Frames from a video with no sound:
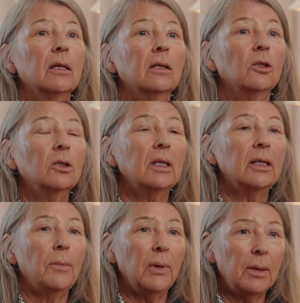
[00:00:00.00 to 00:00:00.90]
looked at
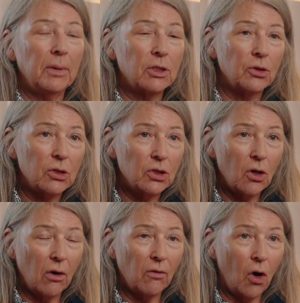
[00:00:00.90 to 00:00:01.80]
the big picture to
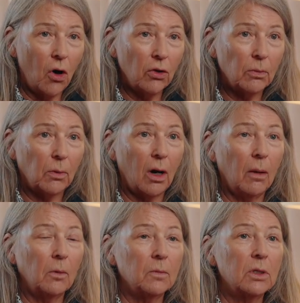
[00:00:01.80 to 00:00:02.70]
solve all the
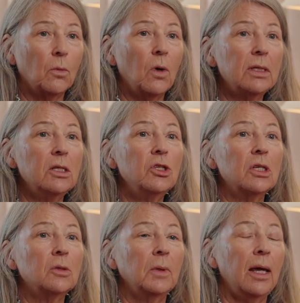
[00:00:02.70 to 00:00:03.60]
problems. It wasn't
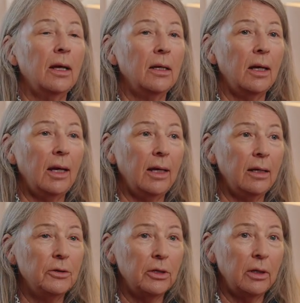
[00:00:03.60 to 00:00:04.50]
just we had an
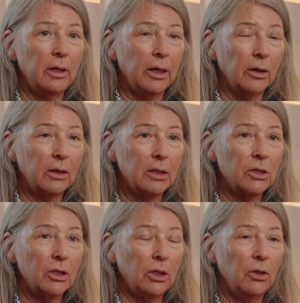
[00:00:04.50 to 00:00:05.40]
aging air
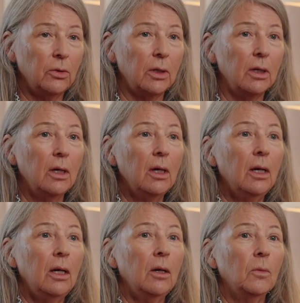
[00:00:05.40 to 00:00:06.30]
conditioning unit.
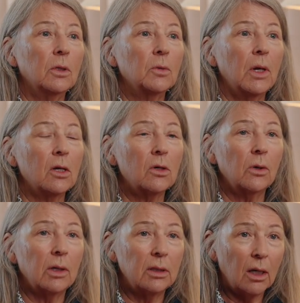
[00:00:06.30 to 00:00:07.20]
It was we also
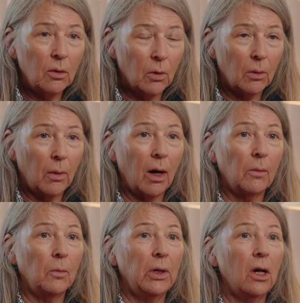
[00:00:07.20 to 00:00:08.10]
had a ductwork
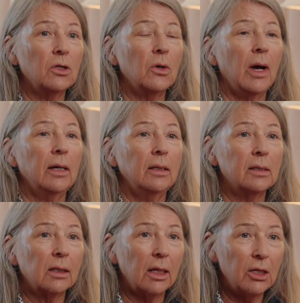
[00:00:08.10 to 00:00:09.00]
problem. We also had an
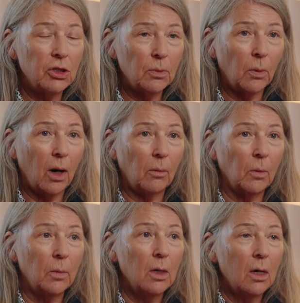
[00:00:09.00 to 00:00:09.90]
insulation
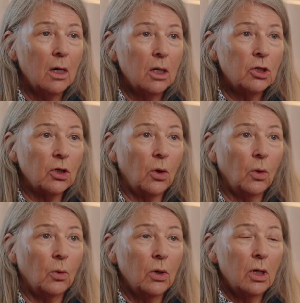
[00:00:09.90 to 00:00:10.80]
problem. So